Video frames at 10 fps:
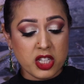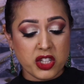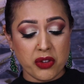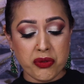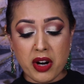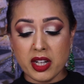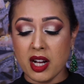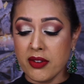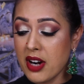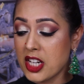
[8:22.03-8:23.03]
So the front
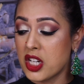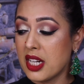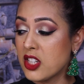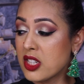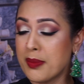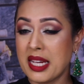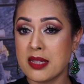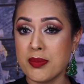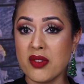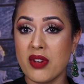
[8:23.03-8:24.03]
cover actually just
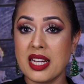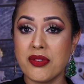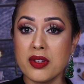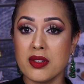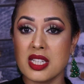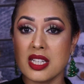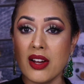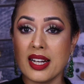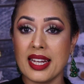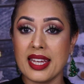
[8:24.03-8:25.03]
makes me really feel
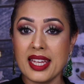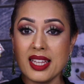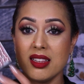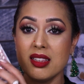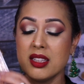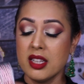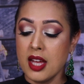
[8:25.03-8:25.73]
slightly ill.